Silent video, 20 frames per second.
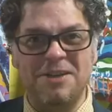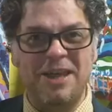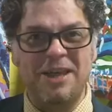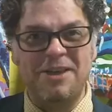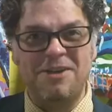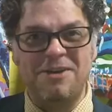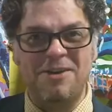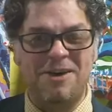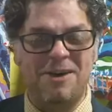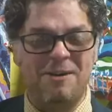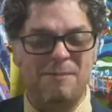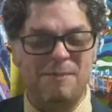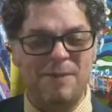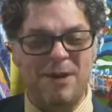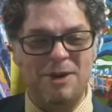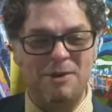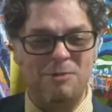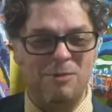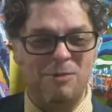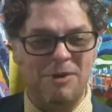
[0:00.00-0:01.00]
they caught up
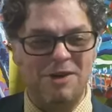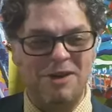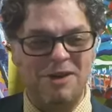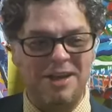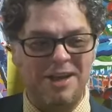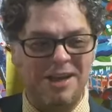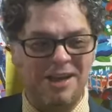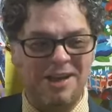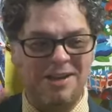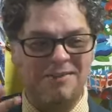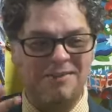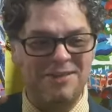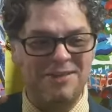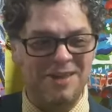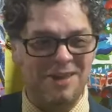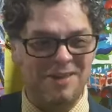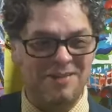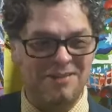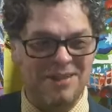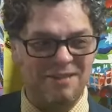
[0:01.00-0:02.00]
on their work and then
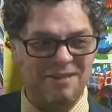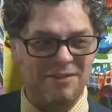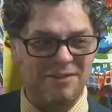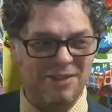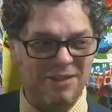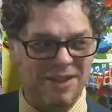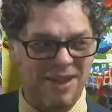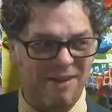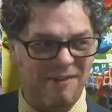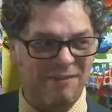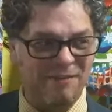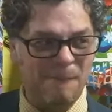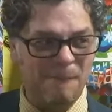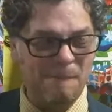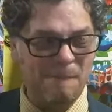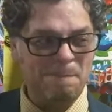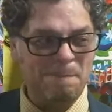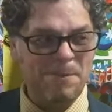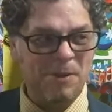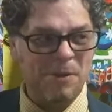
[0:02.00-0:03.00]
everything leveled off.
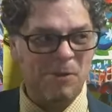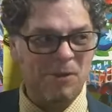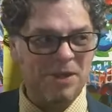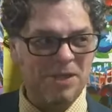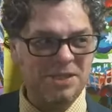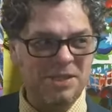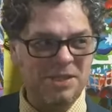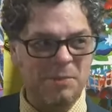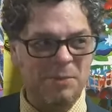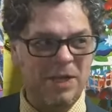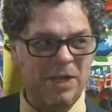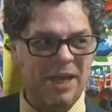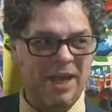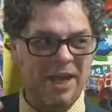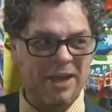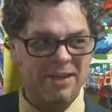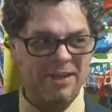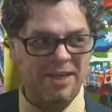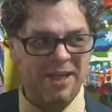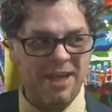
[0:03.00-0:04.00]
Or they said when they
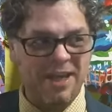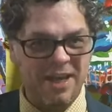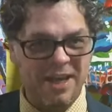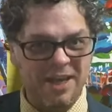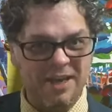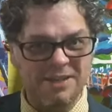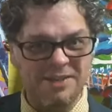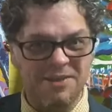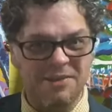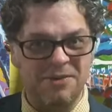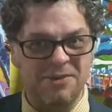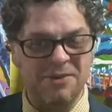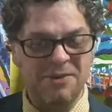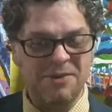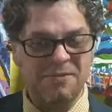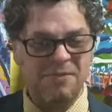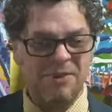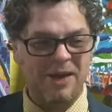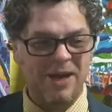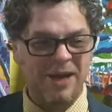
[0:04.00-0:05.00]
had kids or
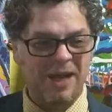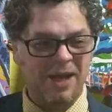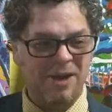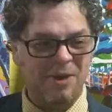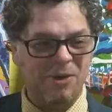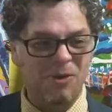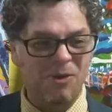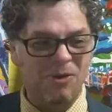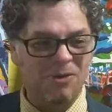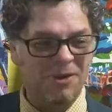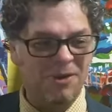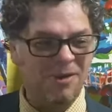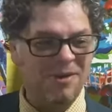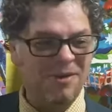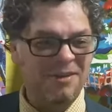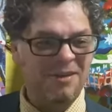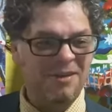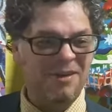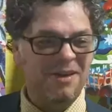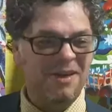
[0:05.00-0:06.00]
when they got older.
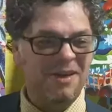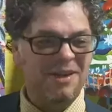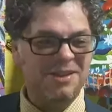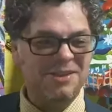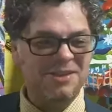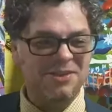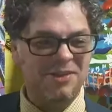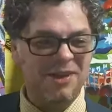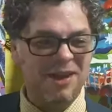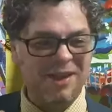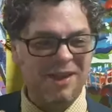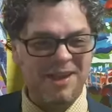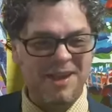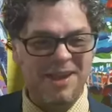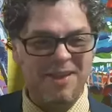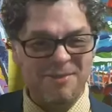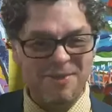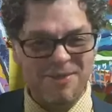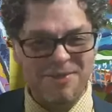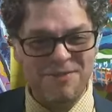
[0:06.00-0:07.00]
And so I
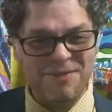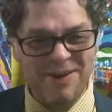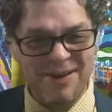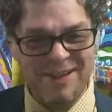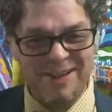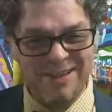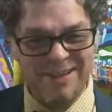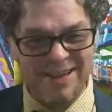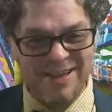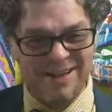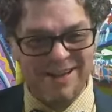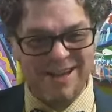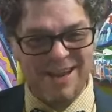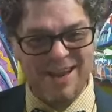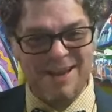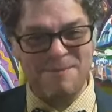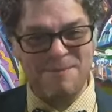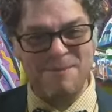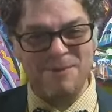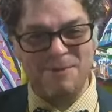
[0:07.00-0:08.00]
can't wait for that day to
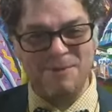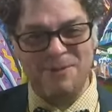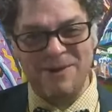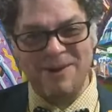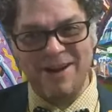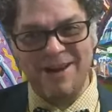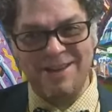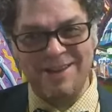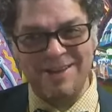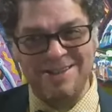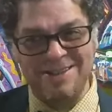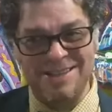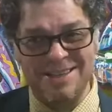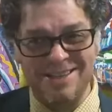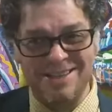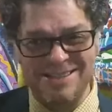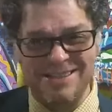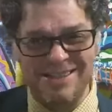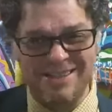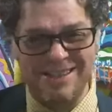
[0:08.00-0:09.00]
happen where I could
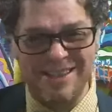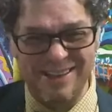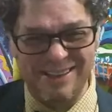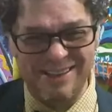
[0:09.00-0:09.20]
just